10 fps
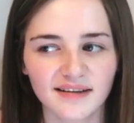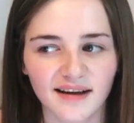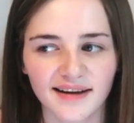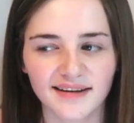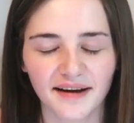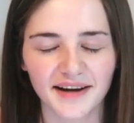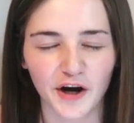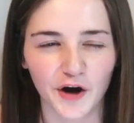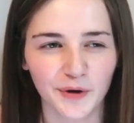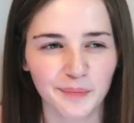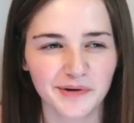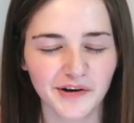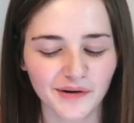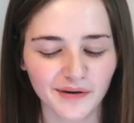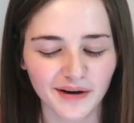Like, I hope
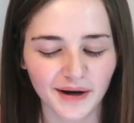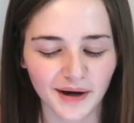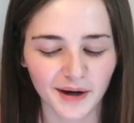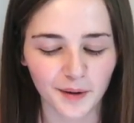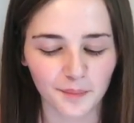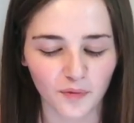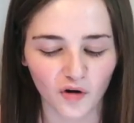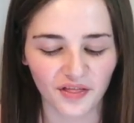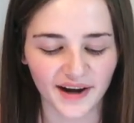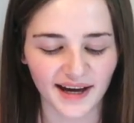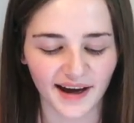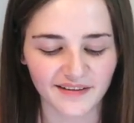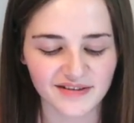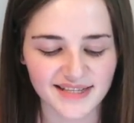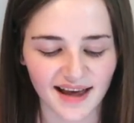not, but that
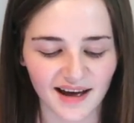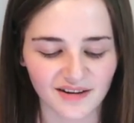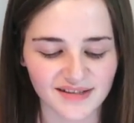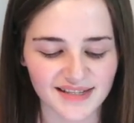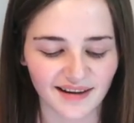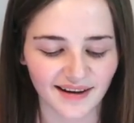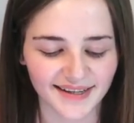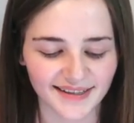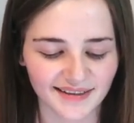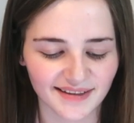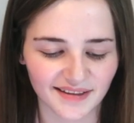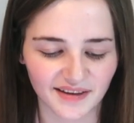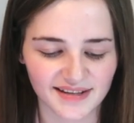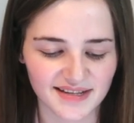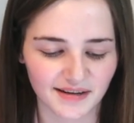kind of sounds like
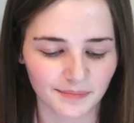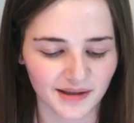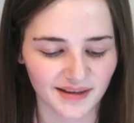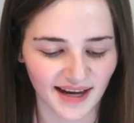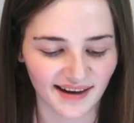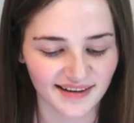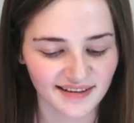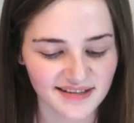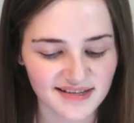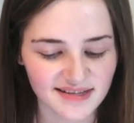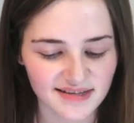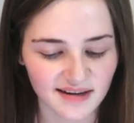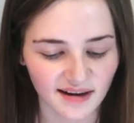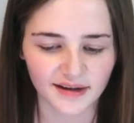that's gonna be the case.